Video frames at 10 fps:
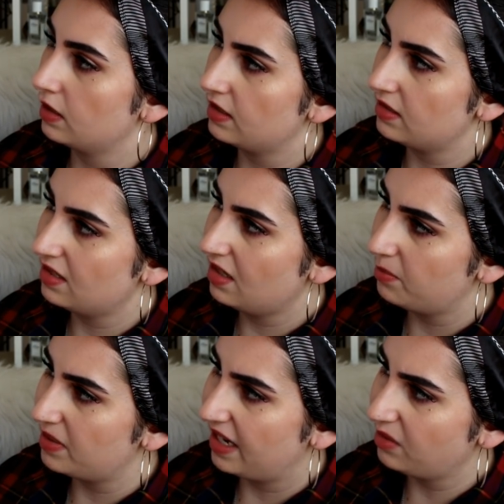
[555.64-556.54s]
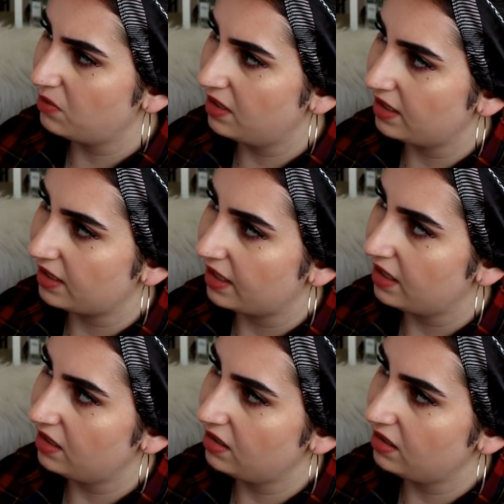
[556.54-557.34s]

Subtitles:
Is it a black one again?